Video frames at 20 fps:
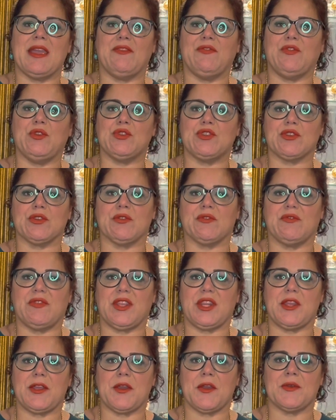future
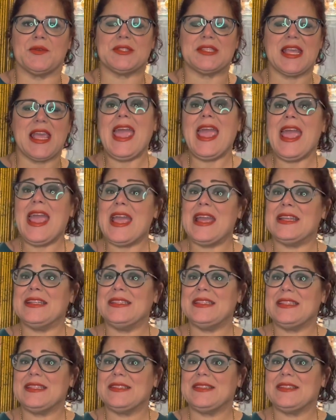videos. And